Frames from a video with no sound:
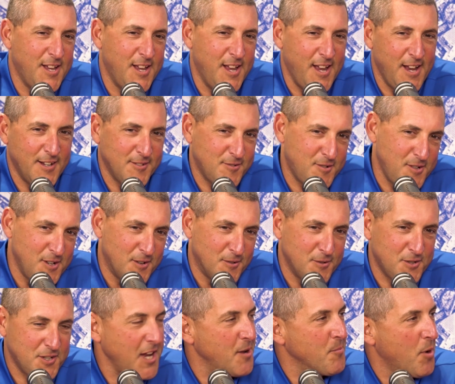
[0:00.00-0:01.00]
And,
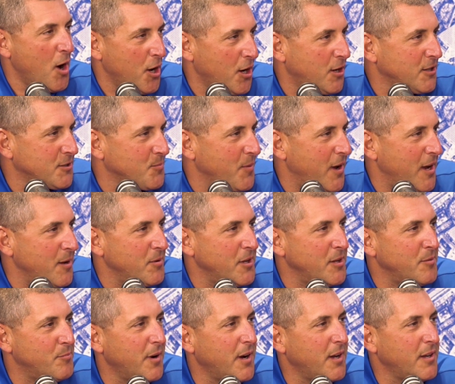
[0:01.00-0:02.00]
shame on us
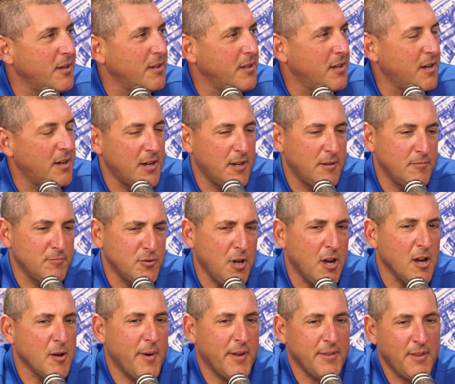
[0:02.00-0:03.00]
maybe, but
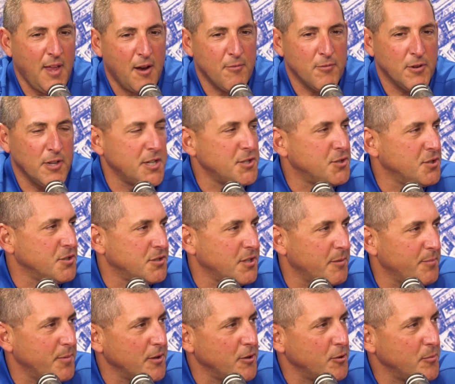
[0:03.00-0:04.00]
talk about that
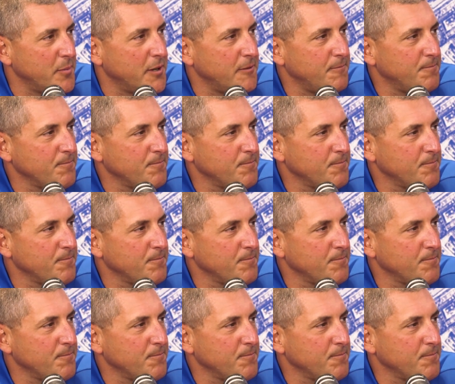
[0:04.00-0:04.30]
relationship a little bit.